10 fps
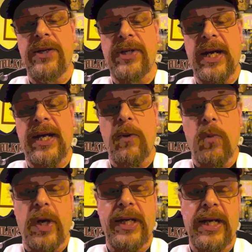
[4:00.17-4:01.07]
is on a
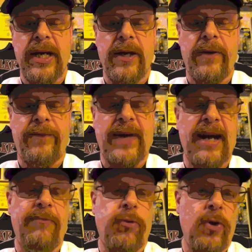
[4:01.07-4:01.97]
one-year,
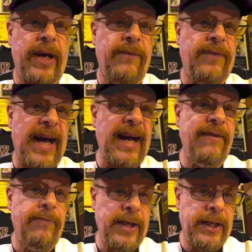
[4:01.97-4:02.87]

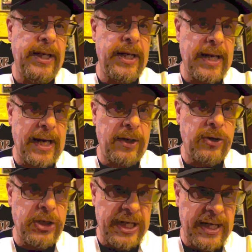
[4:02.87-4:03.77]
$5.5 million
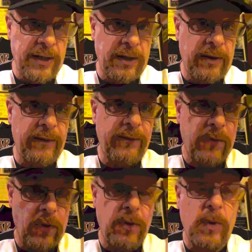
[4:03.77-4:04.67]
deal
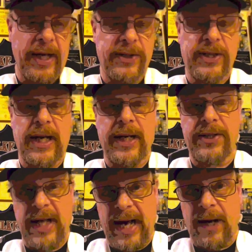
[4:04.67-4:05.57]
for the White Sox.
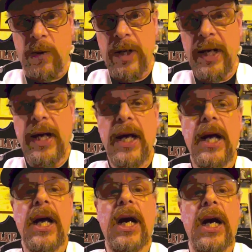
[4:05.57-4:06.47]
Now,
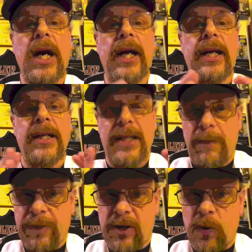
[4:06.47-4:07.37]
uh, in
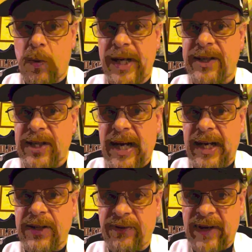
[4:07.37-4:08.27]
typical White
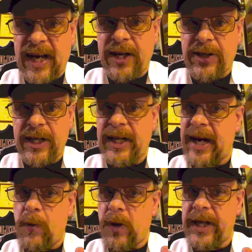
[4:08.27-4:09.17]
Sox fashion, they
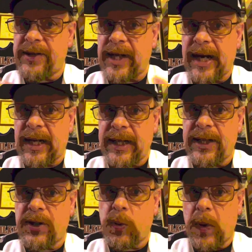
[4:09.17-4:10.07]
weren't exactly
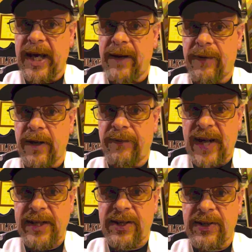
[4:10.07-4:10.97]
swinging for the
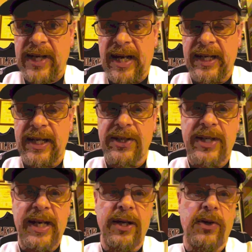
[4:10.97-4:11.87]
fences on these
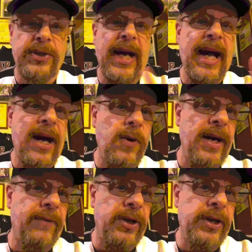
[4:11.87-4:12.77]
deals.
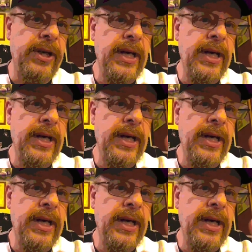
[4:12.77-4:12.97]
However,